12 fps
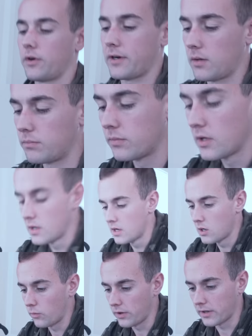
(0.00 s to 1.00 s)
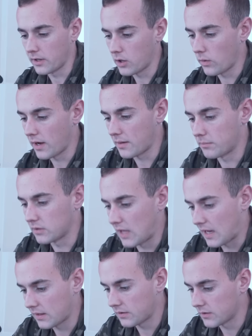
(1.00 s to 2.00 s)
We're gonna we're gonna go ahead and
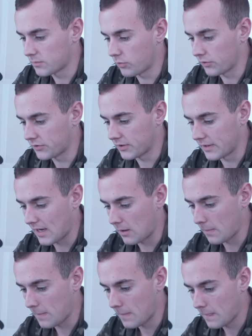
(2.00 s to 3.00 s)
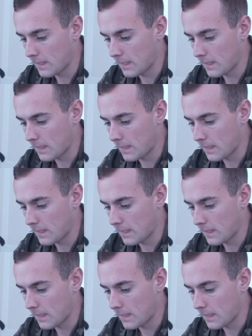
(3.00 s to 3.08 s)
block this person now.